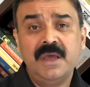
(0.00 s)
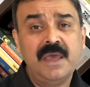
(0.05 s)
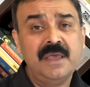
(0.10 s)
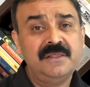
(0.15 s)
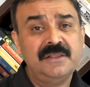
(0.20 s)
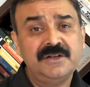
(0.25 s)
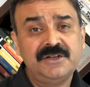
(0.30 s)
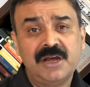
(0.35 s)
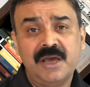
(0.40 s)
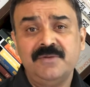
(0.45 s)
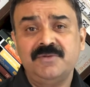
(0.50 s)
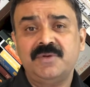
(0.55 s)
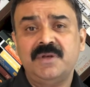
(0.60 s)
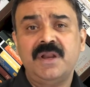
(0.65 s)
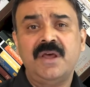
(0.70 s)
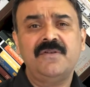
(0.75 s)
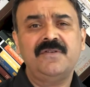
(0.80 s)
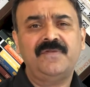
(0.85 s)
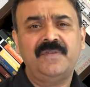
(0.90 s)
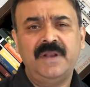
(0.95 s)
in the times when
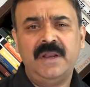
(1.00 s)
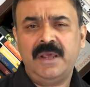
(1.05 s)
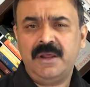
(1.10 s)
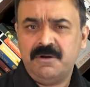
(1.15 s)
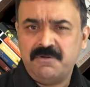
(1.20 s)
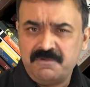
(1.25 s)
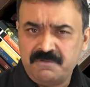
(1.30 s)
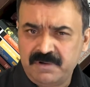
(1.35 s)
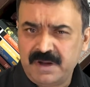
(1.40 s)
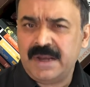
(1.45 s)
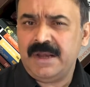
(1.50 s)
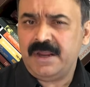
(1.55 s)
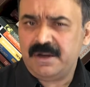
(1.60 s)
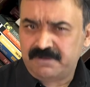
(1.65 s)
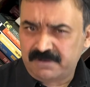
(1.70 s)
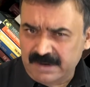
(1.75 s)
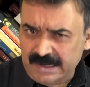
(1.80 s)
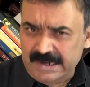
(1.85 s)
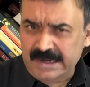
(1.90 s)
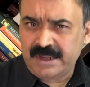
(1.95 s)
I was feeling really,
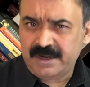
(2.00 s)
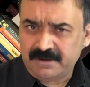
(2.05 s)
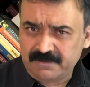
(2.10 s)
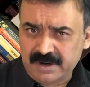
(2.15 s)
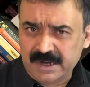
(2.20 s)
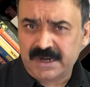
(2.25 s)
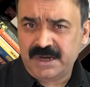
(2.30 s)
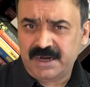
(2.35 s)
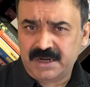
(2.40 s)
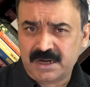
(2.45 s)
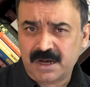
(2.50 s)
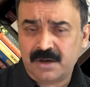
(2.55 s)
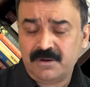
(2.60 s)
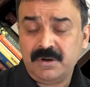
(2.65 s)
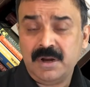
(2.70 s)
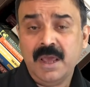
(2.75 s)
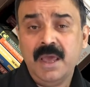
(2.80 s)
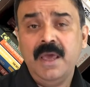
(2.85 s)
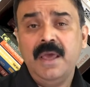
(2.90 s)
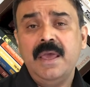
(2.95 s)
really, really down.